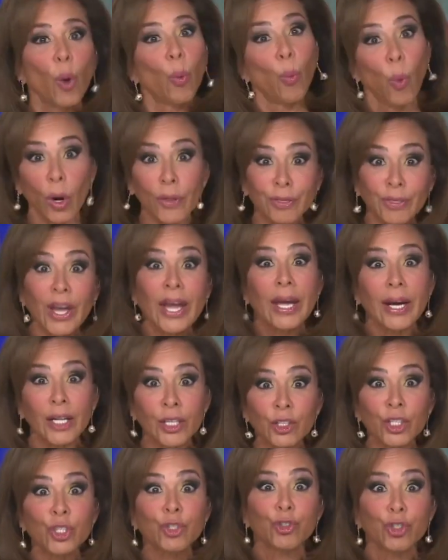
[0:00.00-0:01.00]
What the
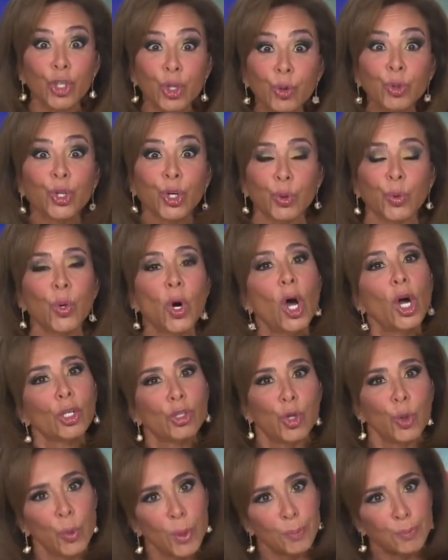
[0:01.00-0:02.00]
hell did you do
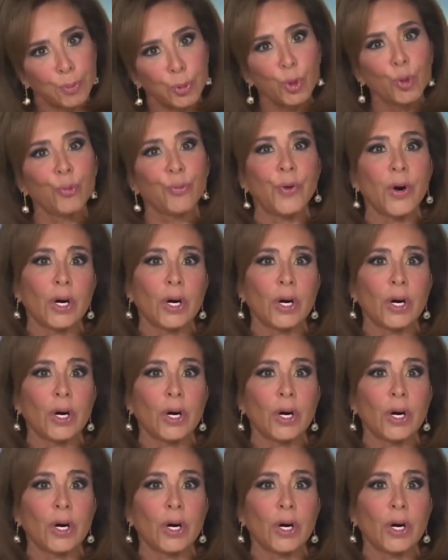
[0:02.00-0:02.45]
to improve